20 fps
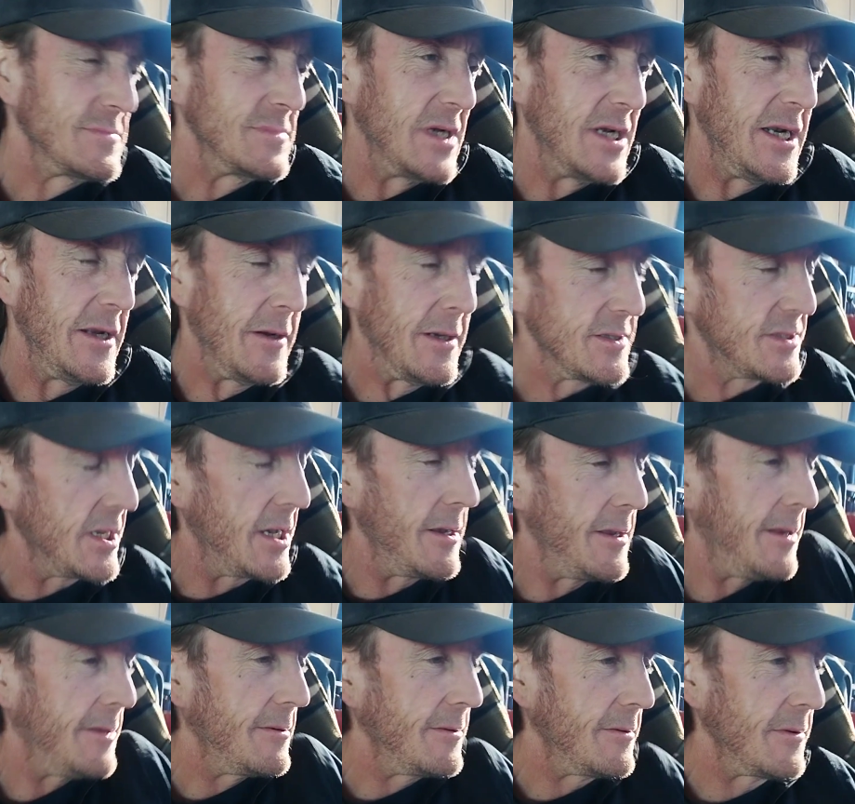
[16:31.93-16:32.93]
Anyway, so
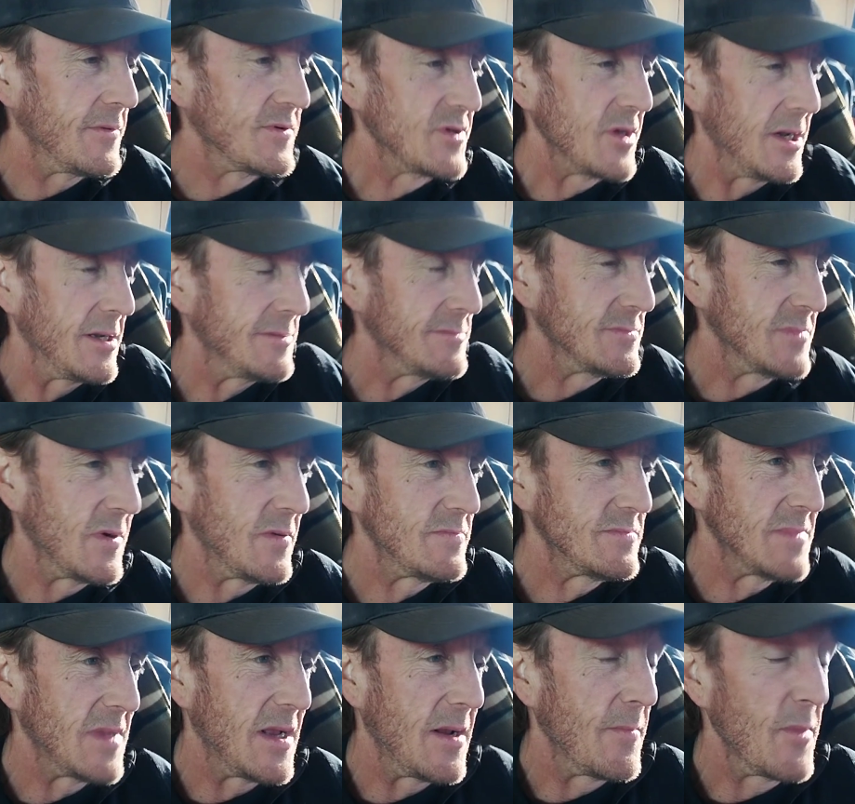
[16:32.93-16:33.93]
it was like,
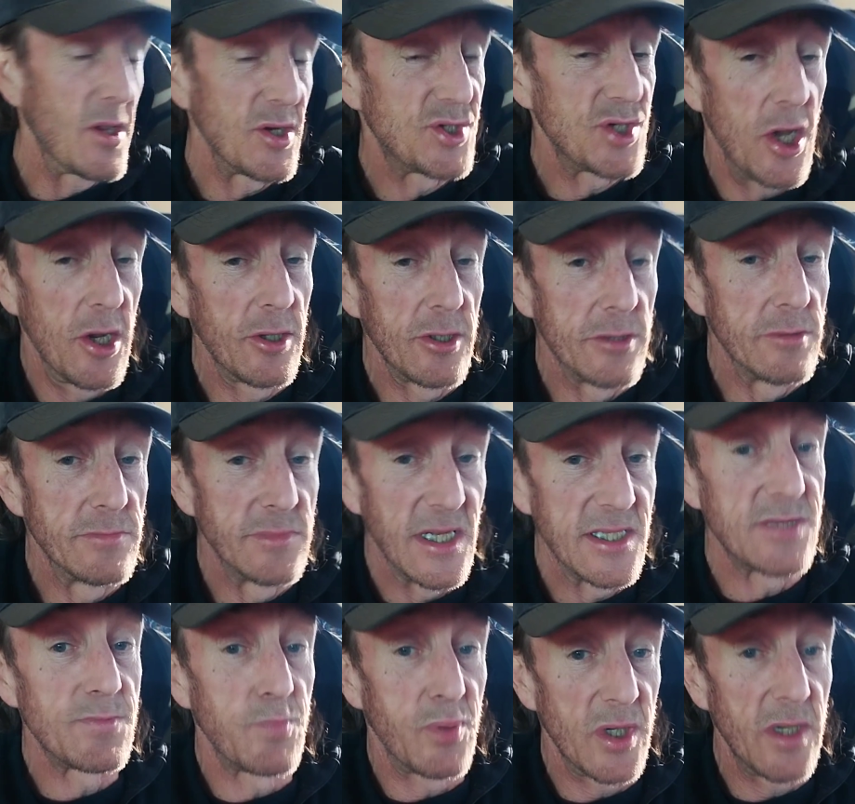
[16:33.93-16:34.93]
I'm not joking.
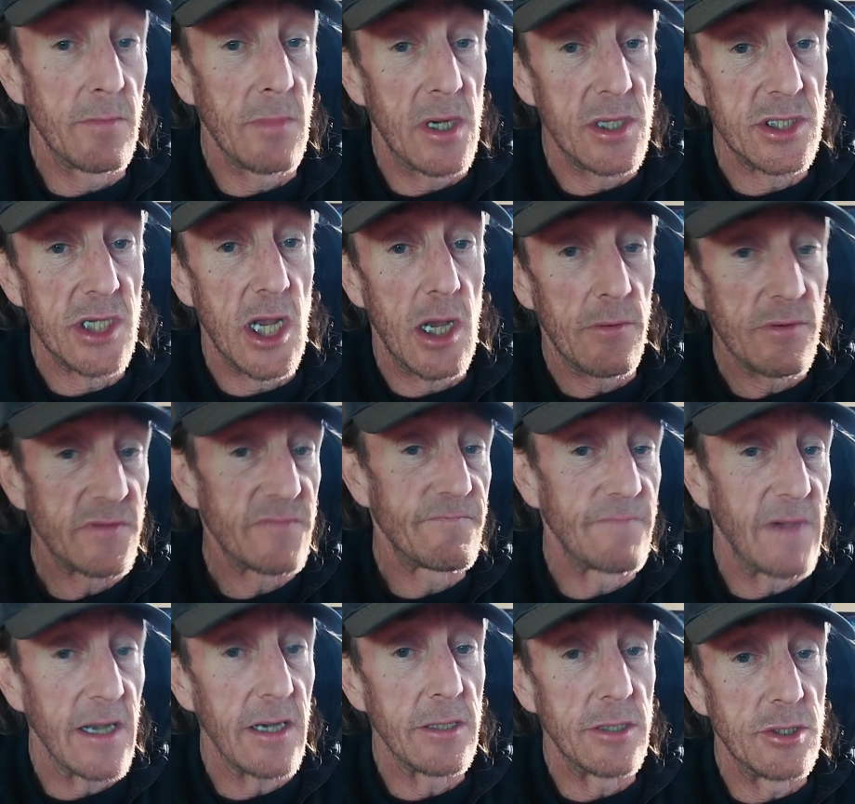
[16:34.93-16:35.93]
That's pretty much how it was
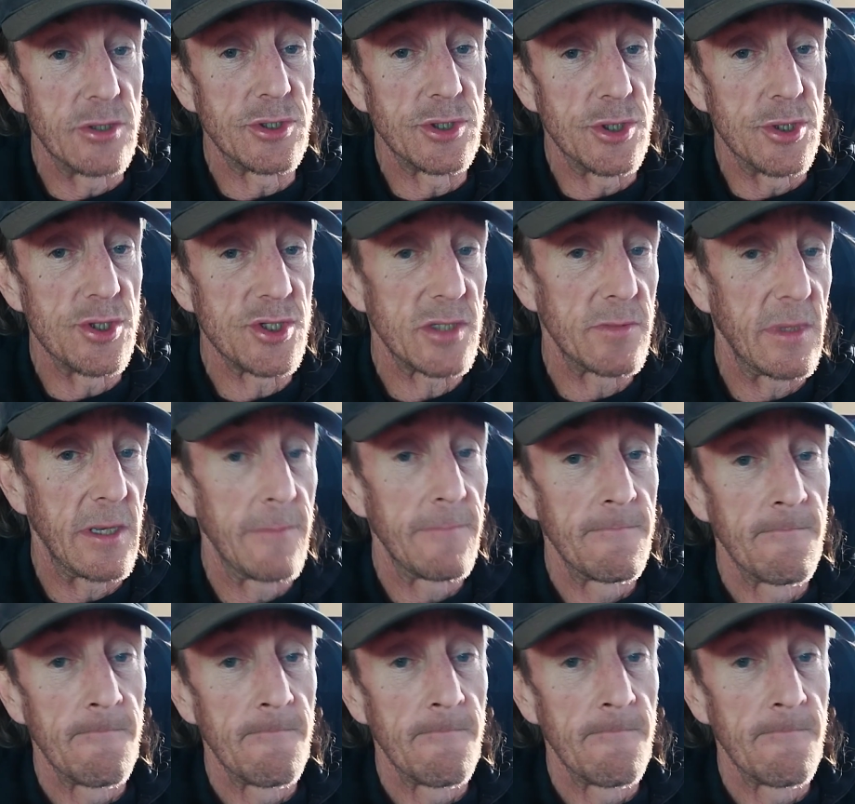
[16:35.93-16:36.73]
fucking introduced to me.